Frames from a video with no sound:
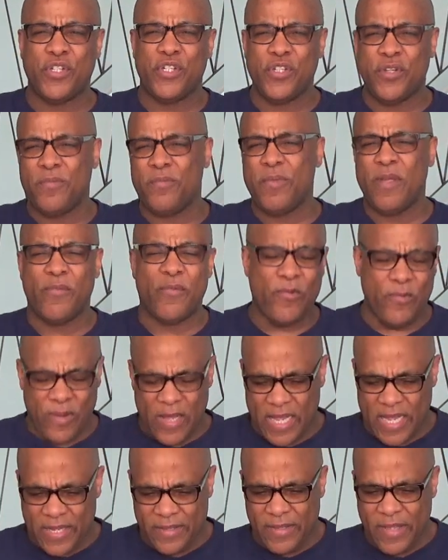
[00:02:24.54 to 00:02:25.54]
should
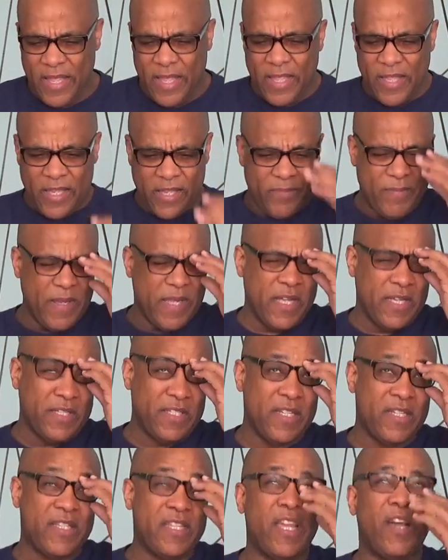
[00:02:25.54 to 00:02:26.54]
memorize is because
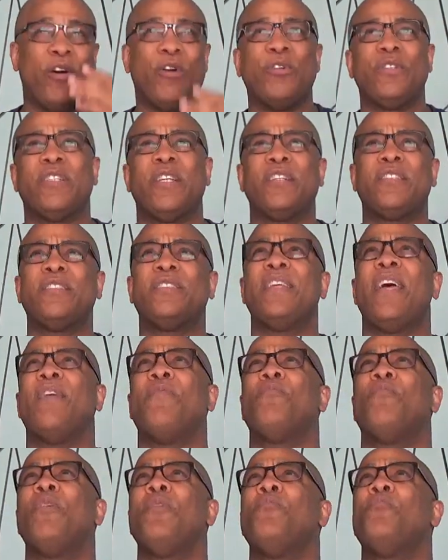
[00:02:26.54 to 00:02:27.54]
it tells us
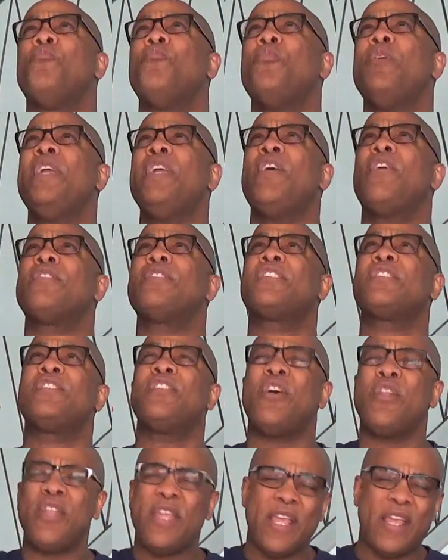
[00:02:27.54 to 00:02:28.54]
that when we are
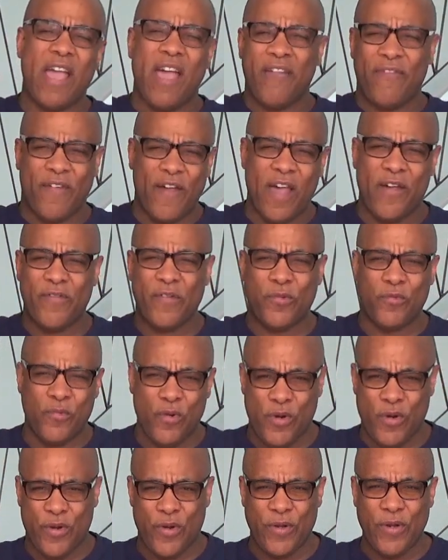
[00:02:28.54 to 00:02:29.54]
studying our Father's
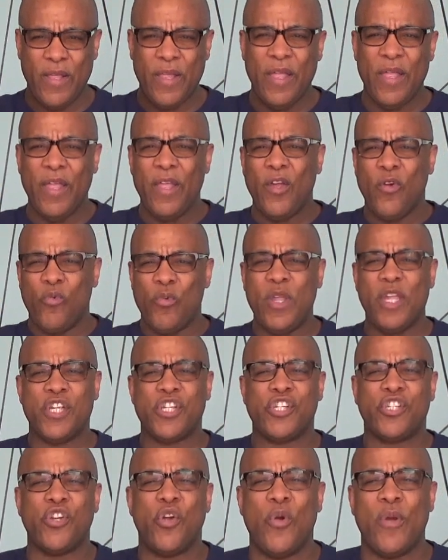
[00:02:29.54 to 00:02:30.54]
Word, we are
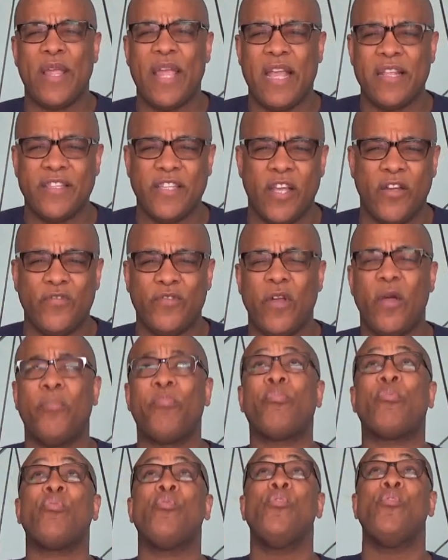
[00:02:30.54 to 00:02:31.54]
showing ourselves
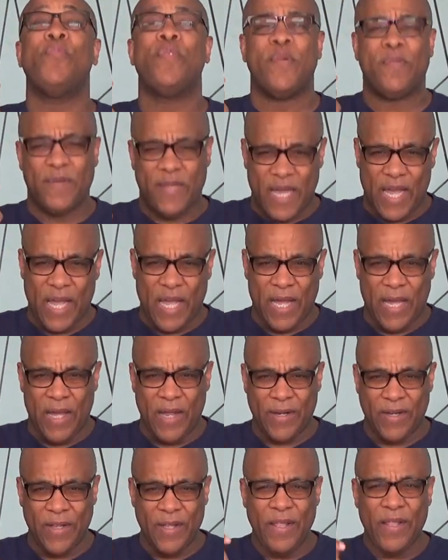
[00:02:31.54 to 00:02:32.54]
approved of God.
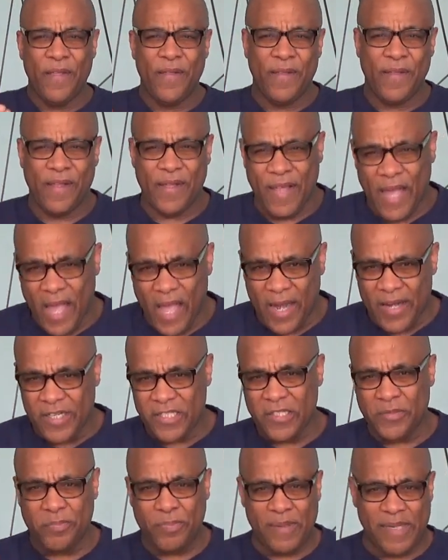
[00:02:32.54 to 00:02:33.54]
God
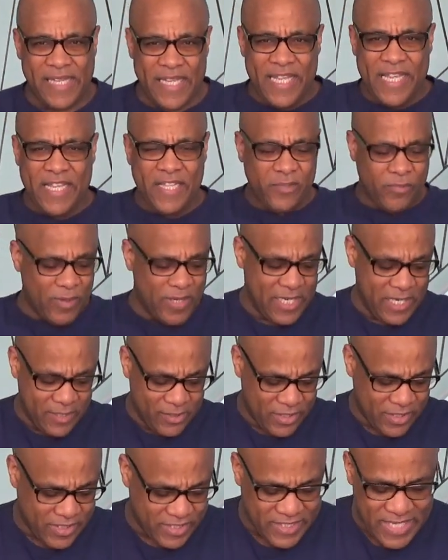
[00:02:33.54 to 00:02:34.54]
is pleased when he
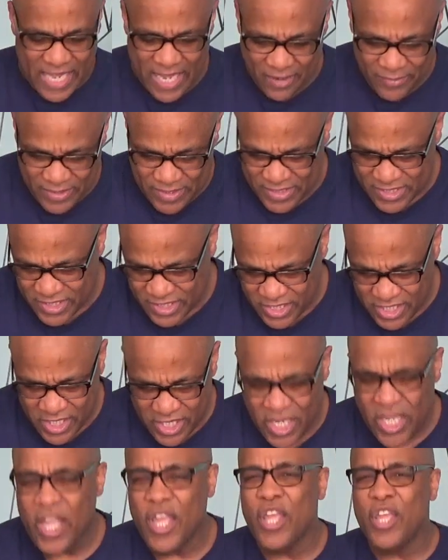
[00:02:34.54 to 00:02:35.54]
looks down and
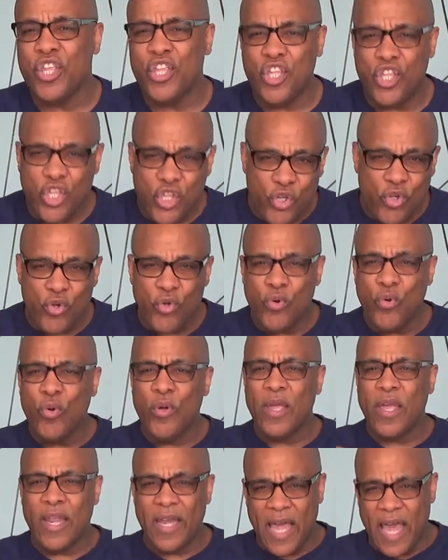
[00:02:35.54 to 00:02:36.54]
see you
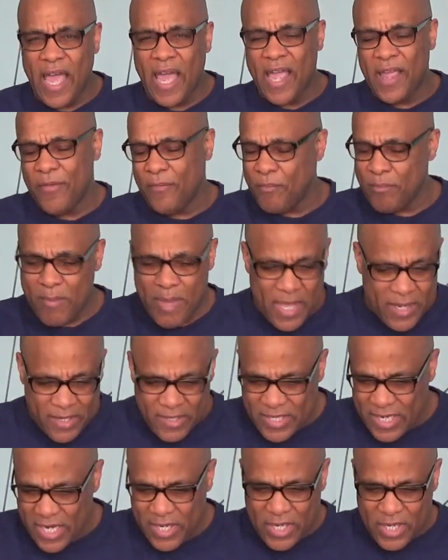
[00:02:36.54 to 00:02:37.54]
and I
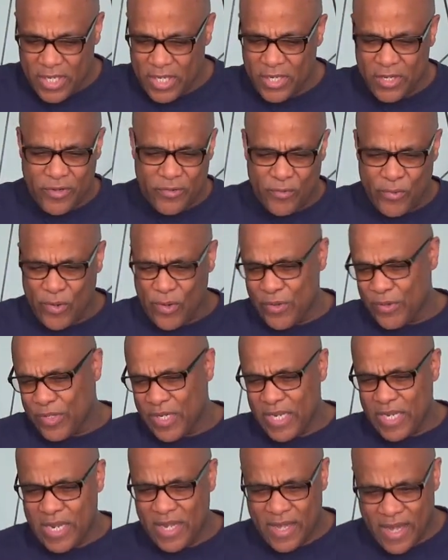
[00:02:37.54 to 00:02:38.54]
meditating in his word
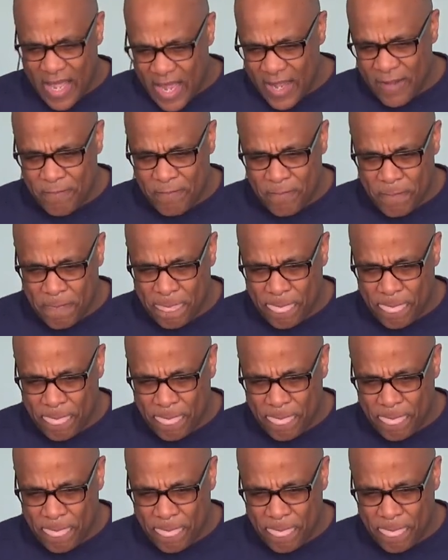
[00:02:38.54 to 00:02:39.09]
day and night.